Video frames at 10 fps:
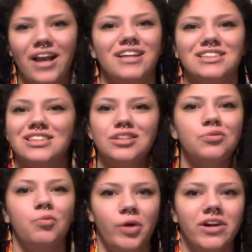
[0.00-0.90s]
because it's such a
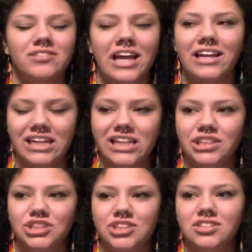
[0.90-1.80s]
weird, like,
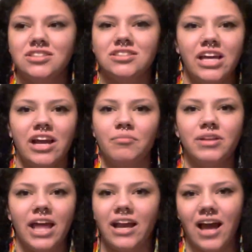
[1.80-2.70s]
niche thing, but
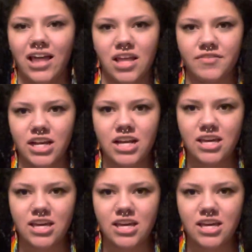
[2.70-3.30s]
like, I love it.